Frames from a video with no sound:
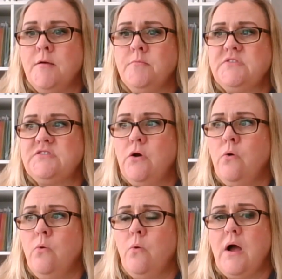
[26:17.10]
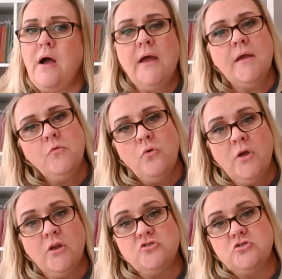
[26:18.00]
So I am
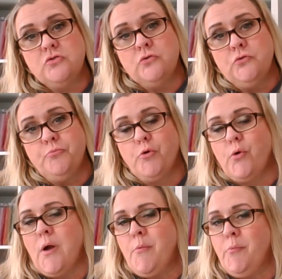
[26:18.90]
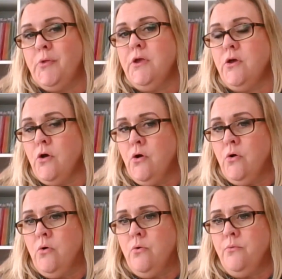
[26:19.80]
going to probably
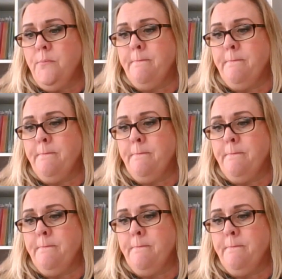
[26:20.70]
go